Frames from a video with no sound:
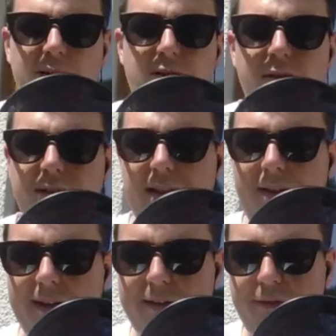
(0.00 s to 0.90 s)
soon as I
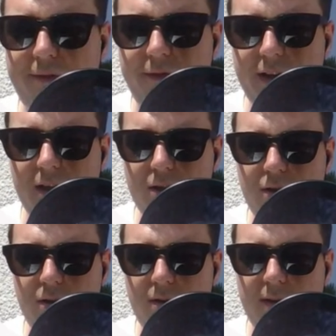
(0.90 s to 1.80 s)
clicked
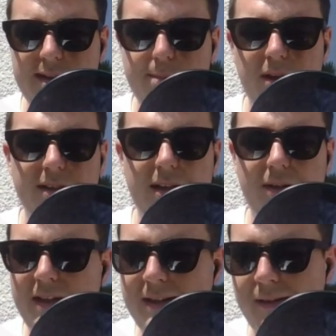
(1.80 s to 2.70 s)
finish, this button
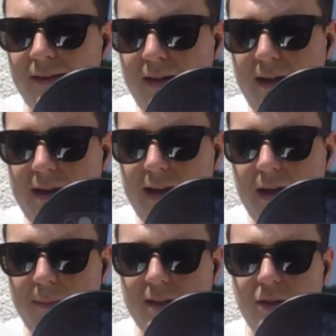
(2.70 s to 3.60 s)
down here,
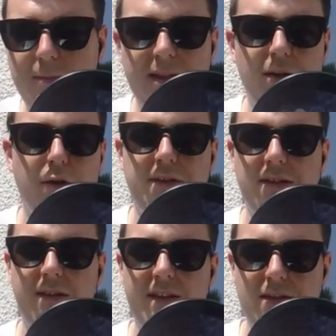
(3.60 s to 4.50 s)
it took me off
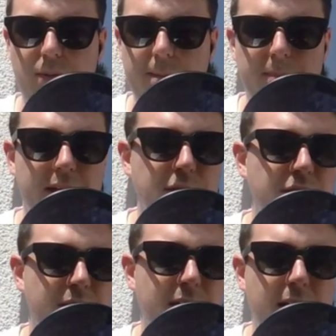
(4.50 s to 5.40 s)
to this web
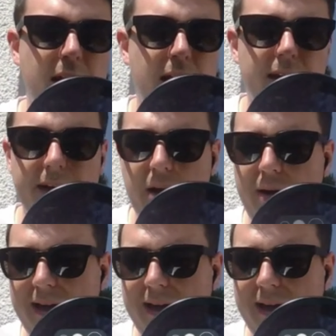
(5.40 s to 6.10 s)
page. Now